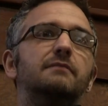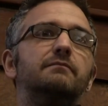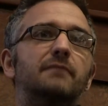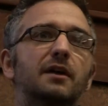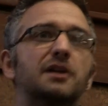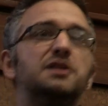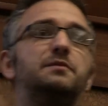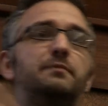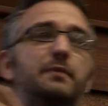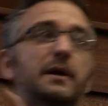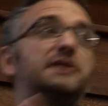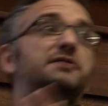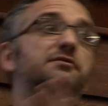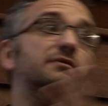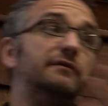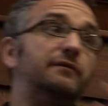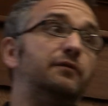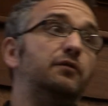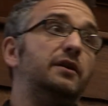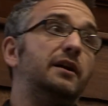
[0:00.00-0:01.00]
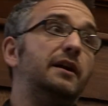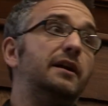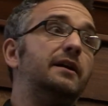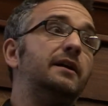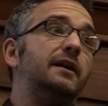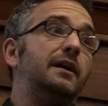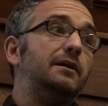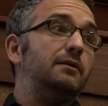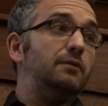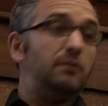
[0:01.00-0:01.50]
much better at
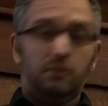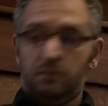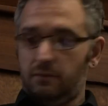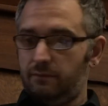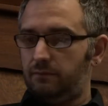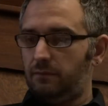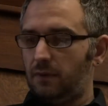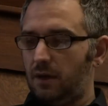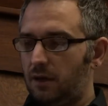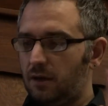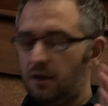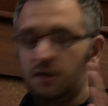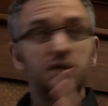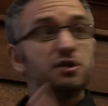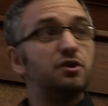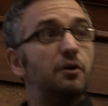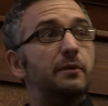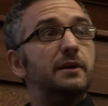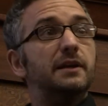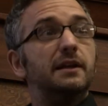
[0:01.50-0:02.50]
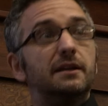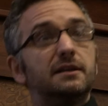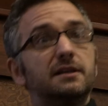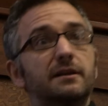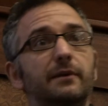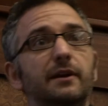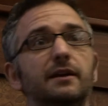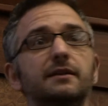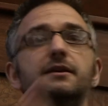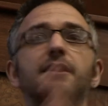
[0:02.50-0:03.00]
48K, or I'm going to stop it in this
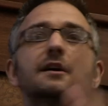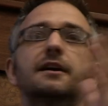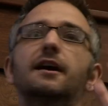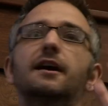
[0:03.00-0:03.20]
in a minute.